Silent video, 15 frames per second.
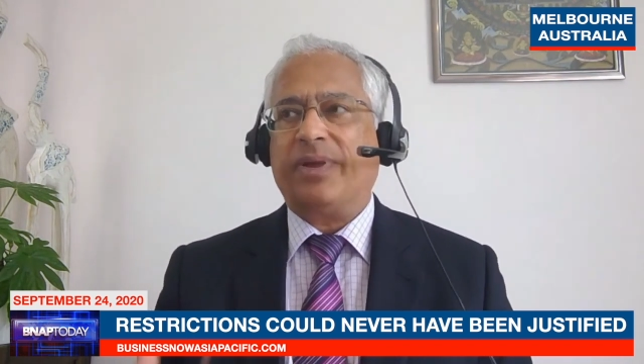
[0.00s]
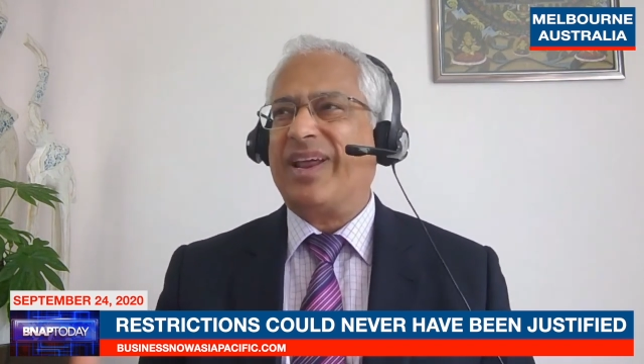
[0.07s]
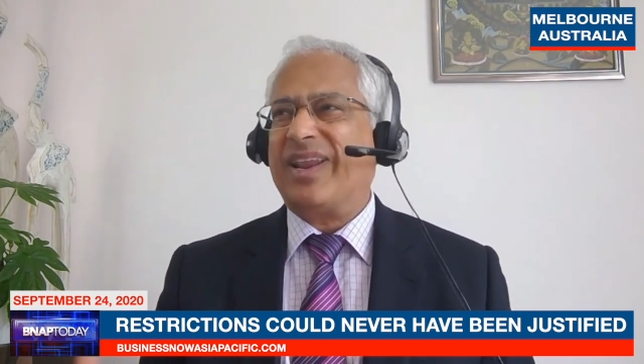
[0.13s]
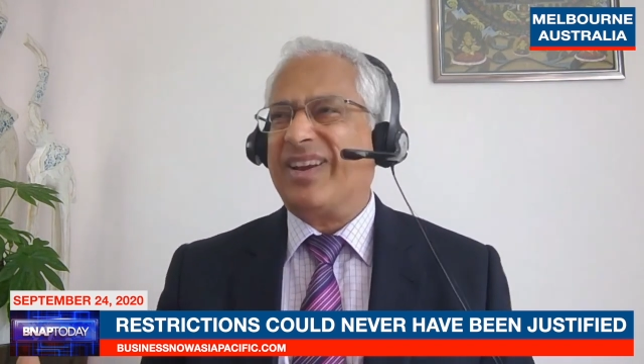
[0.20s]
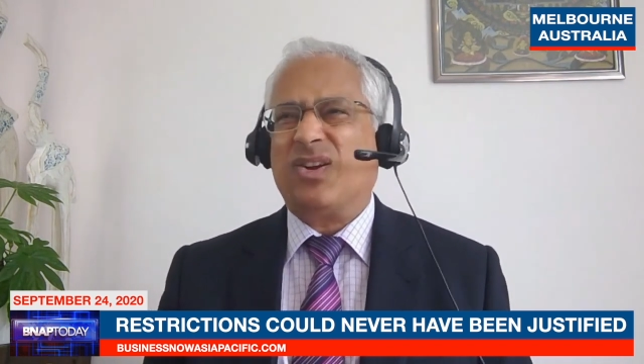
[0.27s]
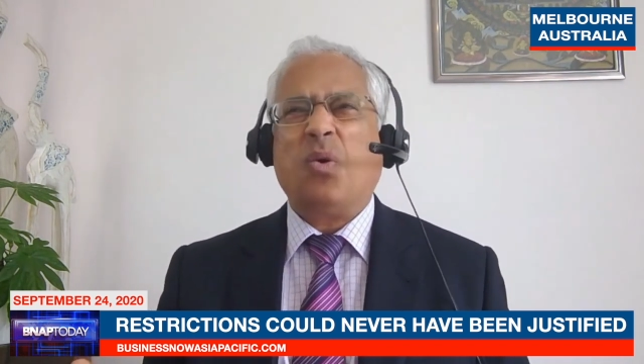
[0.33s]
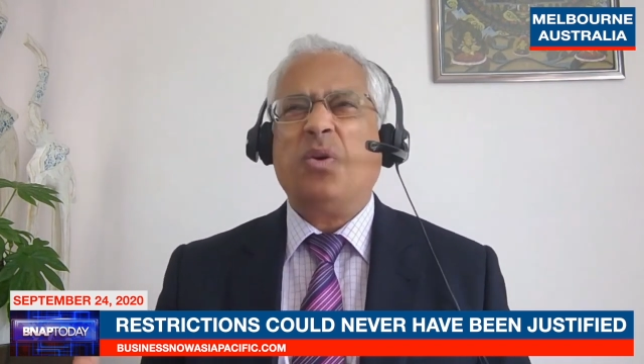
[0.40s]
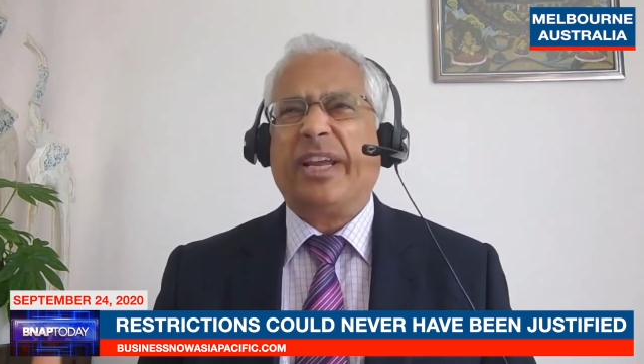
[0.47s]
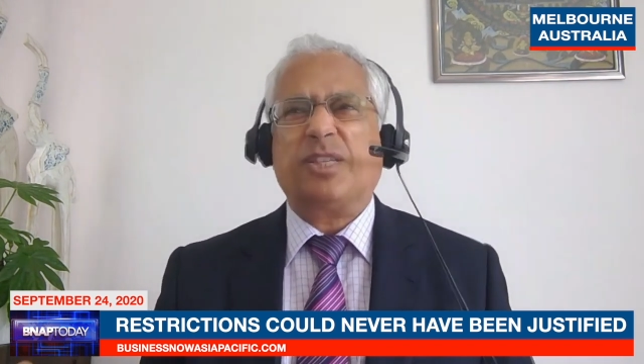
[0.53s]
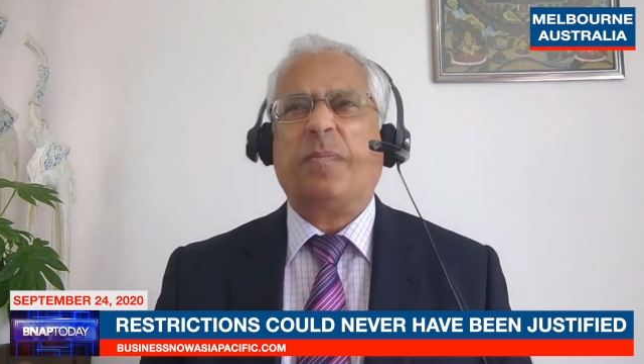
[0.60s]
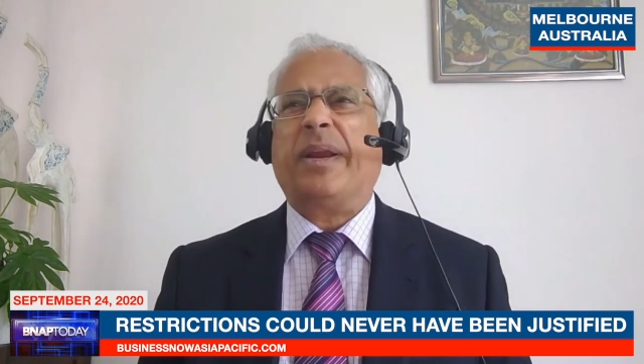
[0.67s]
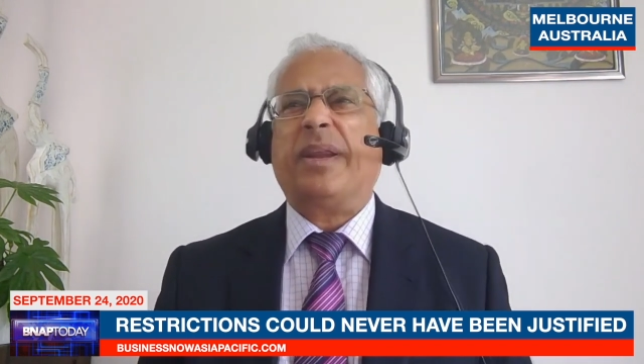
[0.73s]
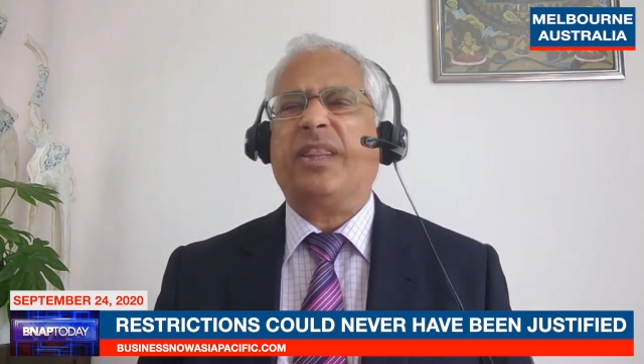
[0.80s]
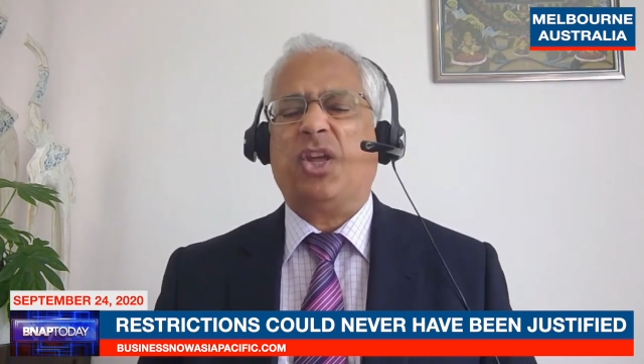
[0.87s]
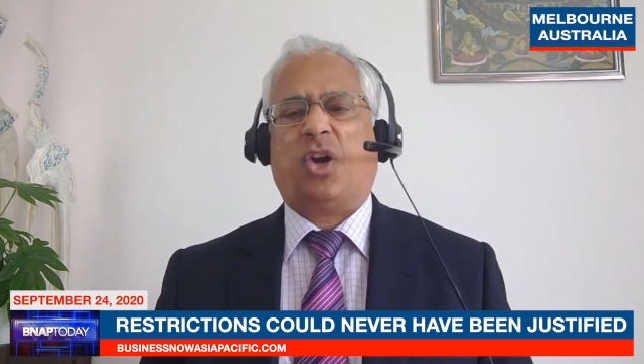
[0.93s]
but I don't
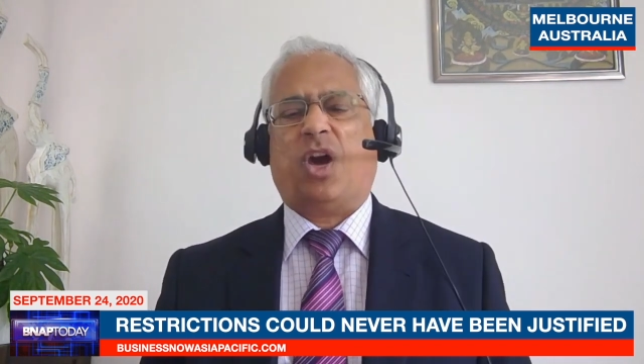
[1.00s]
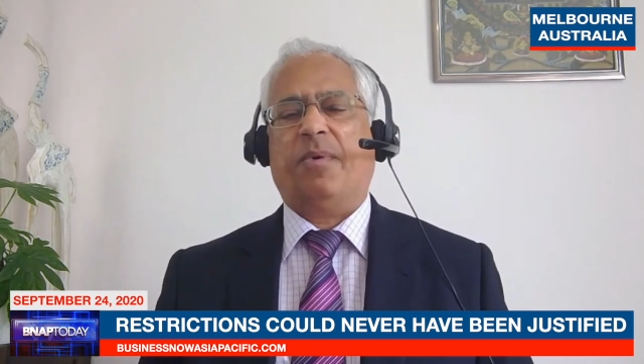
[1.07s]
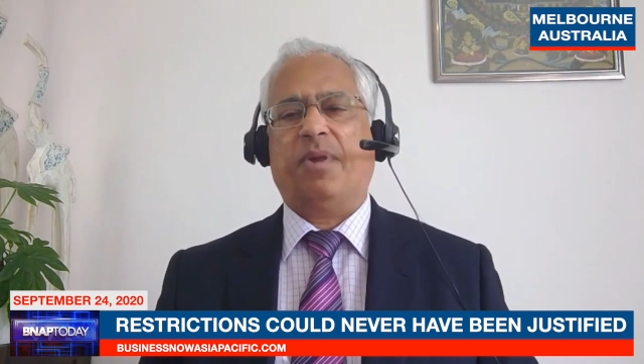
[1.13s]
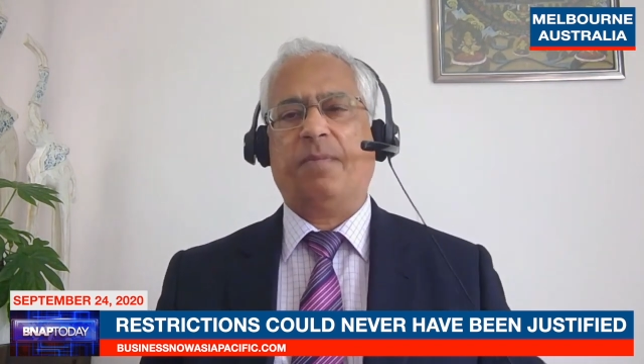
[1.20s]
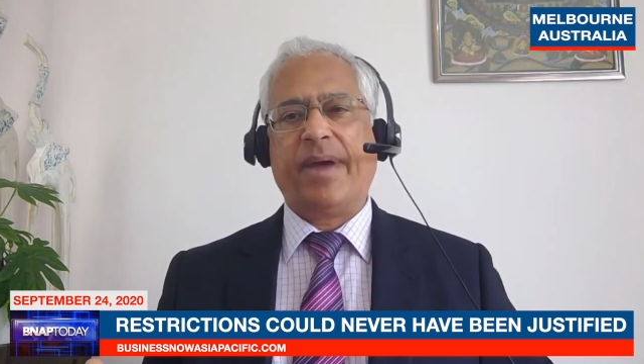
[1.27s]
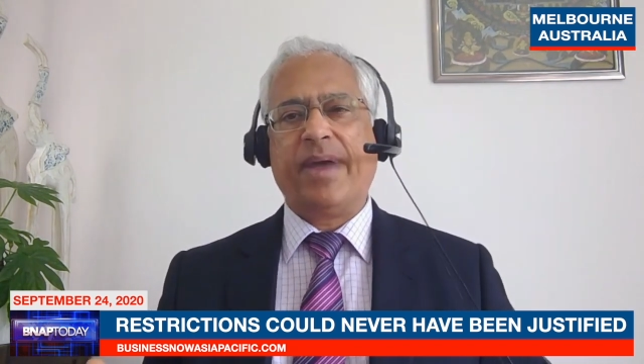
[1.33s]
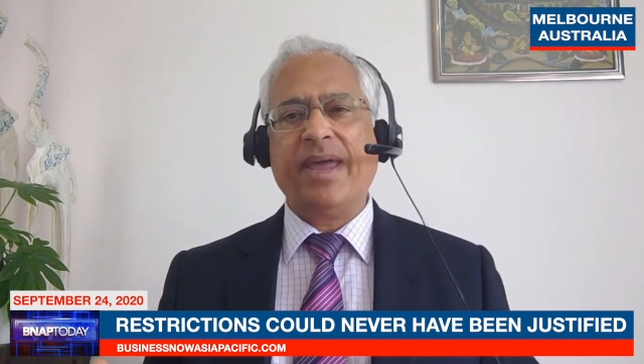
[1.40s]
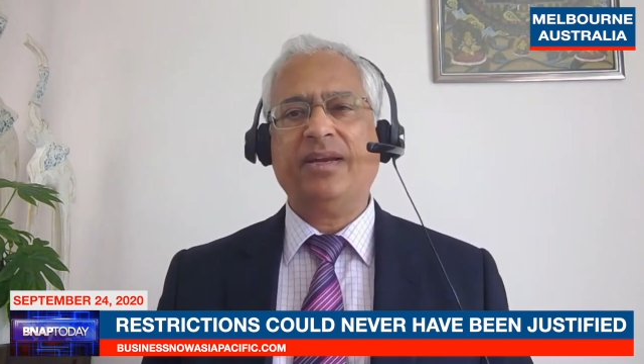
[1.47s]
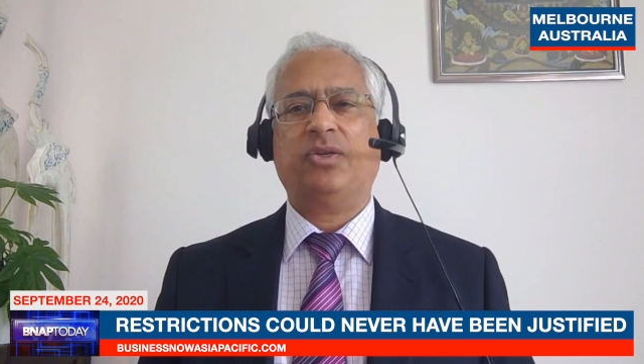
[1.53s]
expect the common man